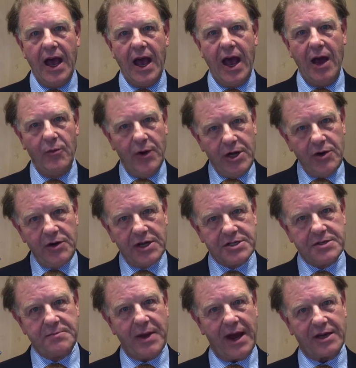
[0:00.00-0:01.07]
And when you
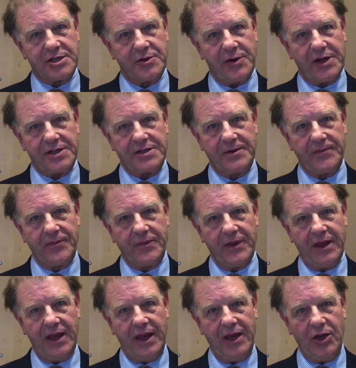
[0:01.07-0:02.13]
listen back to it,
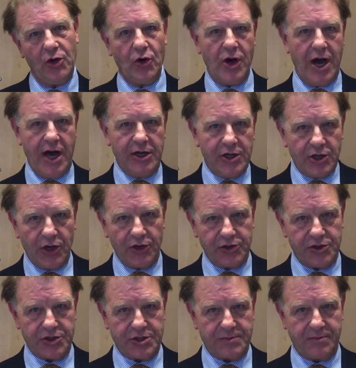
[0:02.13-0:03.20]
your
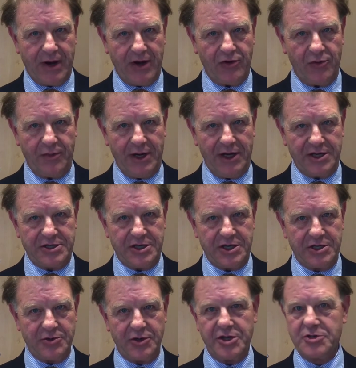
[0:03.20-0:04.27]
unconscious brain will be listening
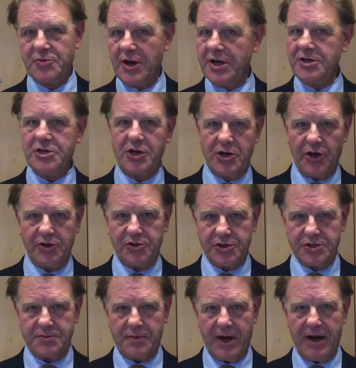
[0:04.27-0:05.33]
to it as well as your
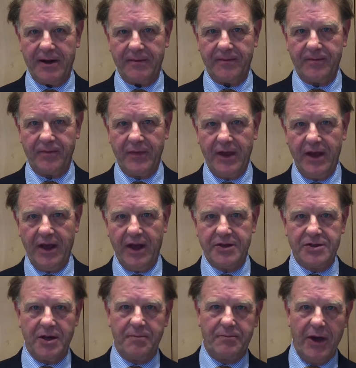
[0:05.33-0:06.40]
conscious brain. And
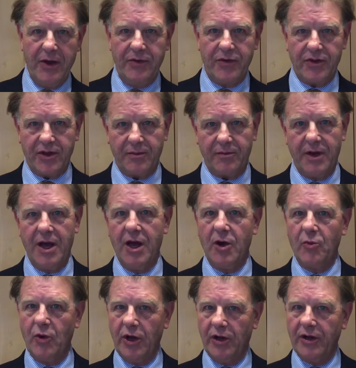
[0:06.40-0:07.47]
so both of them
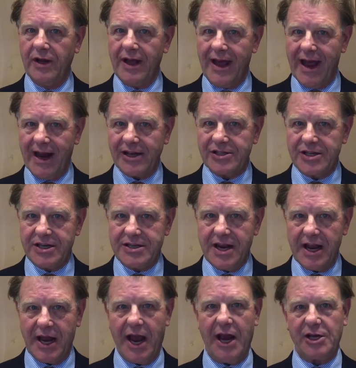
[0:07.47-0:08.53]
will actually
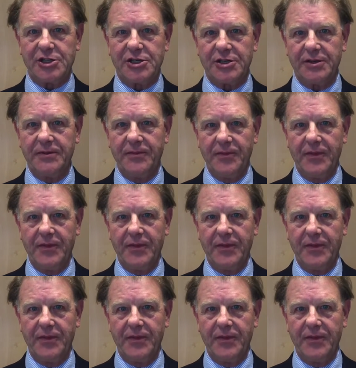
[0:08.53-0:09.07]
take action,